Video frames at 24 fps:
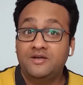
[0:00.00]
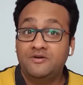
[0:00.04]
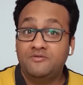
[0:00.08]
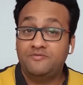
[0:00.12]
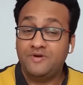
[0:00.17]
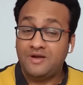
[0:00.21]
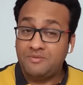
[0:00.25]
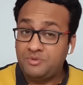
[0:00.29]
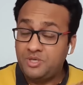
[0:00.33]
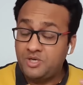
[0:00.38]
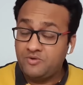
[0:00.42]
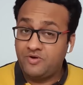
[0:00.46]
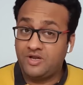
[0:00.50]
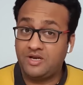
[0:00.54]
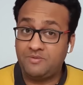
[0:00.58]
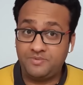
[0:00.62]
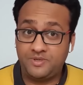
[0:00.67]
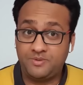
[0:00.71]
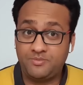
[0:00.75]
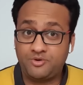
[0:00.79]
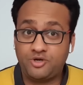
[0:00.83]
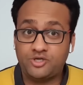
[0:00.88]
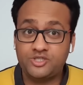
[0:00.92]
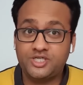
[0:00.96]
web
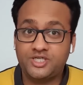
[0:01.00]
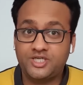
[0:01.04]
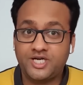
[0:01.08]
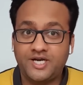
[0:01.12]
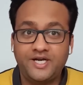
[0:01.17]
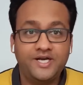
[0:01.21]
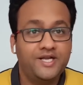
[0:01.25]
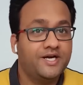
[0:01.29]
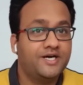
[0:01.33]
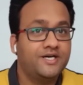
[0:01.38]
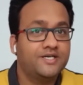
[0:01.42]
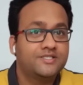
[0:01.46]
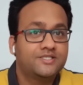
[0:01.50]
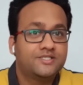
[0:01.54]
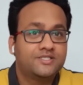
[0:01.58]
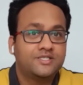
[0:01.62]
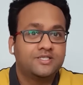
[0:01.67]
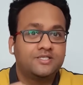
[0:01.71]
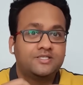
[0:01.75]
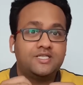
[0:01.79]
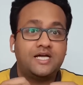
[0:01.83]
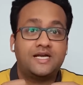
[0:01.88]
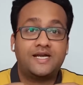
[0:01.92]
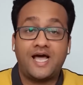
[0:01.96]
development project ideas
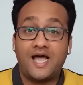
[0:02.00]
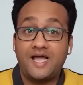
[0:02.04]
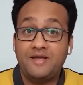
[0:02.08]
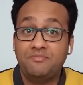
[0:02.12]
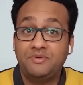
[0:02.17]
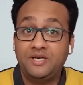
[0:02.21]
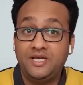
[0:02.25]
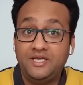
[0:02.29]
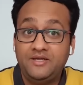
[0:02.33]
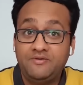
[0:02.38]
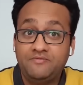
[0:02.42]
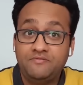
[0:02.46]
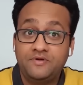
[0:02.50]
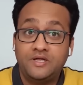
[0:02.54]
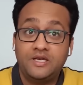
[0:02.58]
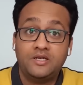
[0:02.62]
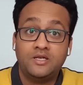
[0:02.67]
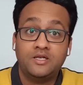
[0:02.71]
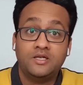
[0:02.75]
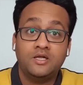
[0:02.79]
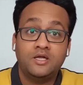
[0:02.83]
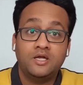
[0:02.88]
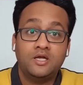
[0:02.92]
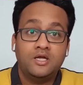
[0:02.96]
that I believe
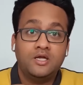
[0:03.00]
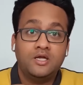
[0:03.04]
will